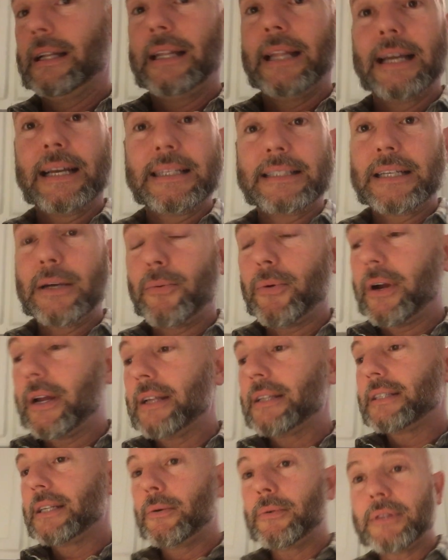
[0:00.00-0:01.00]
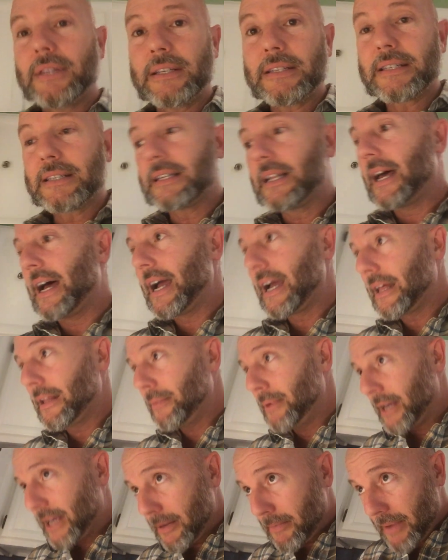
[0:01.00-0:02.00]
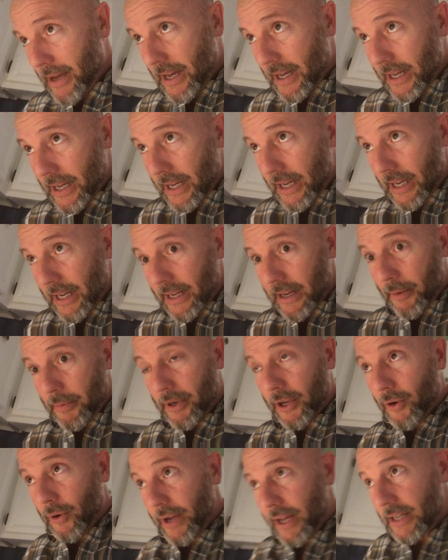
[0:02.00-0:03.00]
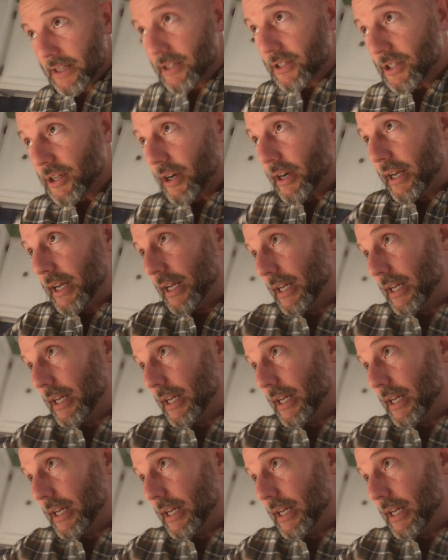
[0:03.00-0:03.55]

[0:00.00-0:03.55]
Like I said, we're going to see what this is like. Let me get I'm going to go ahead and start